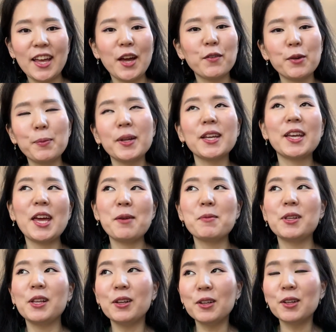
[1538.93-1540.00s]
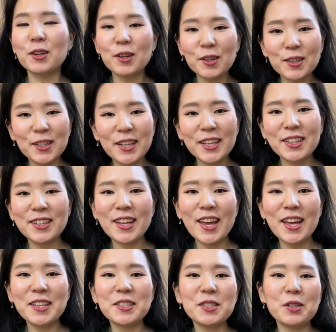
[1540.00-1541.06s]
Everybody came a little early
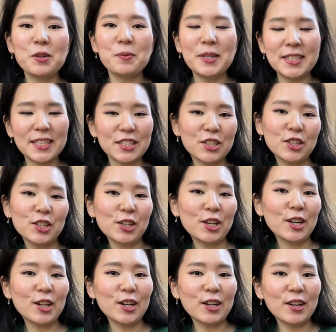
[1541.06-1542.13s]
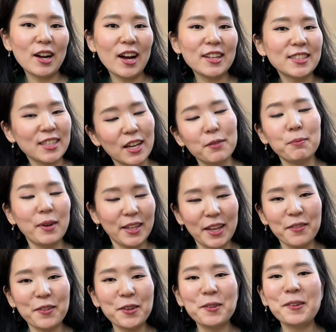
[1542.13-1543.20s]
today, so my sister took her son, my
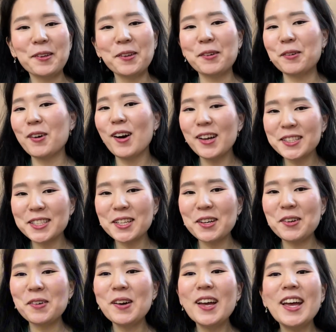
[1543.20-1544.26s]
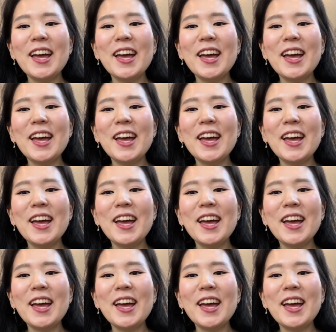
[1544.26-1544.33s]
nephew, to Costco